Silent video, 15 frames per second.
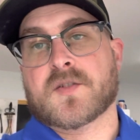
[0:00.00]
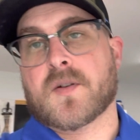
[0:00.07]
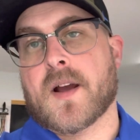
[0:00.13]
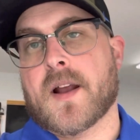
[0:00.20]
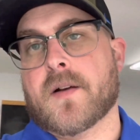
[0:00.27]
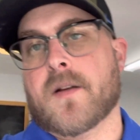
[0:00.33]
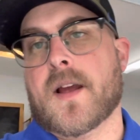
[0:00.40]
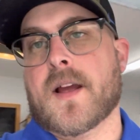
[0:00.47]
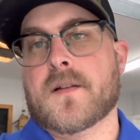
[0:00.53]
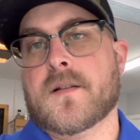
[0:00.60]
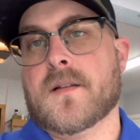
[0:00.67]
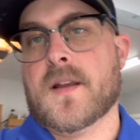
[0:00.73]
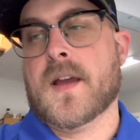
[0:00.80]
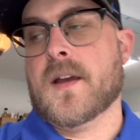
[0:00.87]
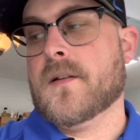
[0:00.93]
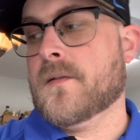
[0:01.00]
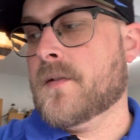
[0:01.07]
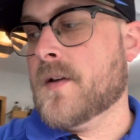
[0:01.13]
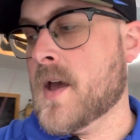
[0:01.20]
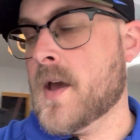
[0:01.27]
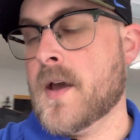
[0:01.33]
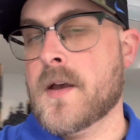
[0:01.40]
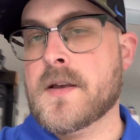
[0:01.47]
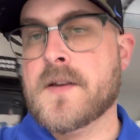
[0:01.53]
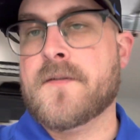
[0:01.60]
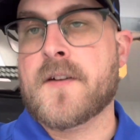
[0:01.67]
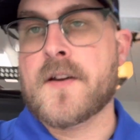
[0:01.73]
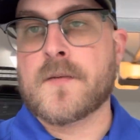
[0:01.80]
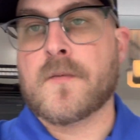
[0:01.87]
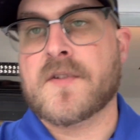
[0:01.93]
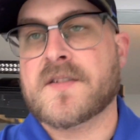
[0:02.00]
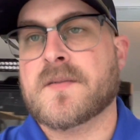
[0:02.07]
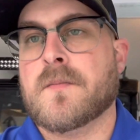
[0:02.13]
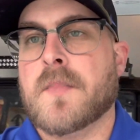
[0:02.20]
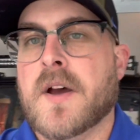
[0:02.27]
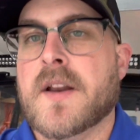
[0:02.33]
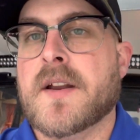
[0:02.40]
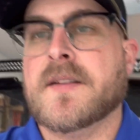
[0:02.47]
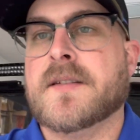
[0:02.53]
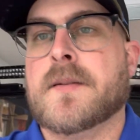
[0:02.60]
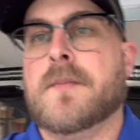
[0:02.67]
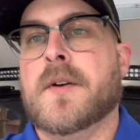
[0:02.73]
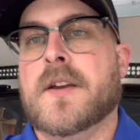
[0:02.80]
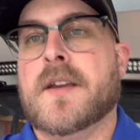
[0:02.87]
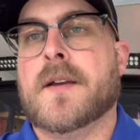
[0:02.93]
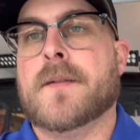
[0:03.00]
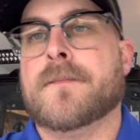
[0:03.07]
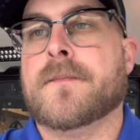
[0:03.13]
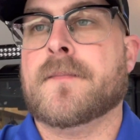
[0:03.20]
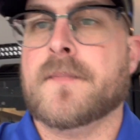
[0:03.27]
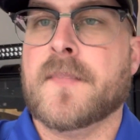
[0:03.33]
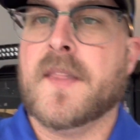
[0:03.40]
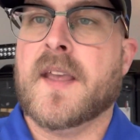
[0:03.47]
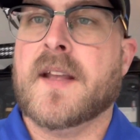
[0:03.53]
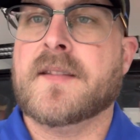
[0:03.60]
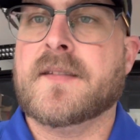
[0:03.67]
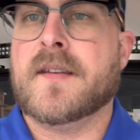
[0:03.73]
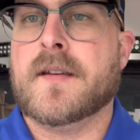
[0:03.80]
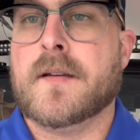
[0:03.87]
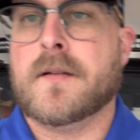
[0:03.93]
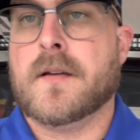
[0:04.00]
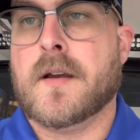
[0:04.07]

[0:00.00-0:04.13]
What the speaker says: ride around and have fun with some buddies. But yeah, that's it.